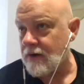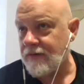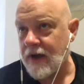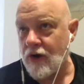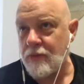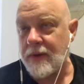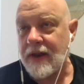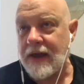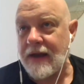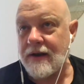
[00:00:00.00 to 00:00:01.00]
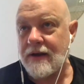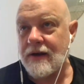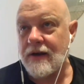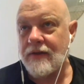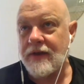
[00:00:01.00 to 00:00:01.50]
If I open that,
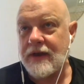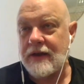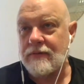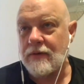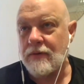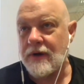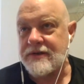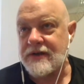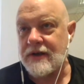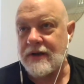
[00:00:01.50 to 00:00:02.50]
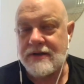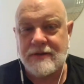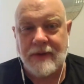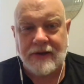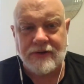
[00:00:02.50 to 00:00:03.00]
the heat will rush in, and it's
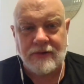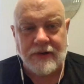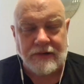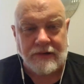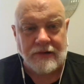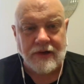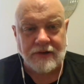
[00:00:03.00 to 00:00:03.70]
about 200